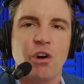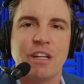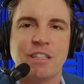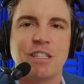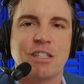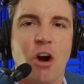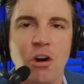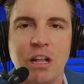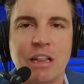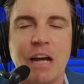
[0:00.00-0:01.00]
is a
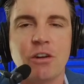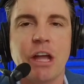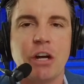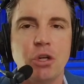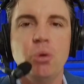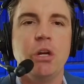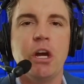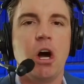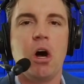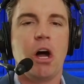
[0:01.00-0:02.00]
scarlet a letter, like yeah. annuity.
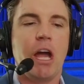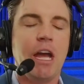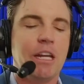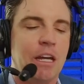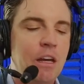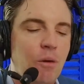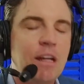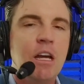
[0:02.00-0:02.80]
Oh, yeah. I hate it. Right.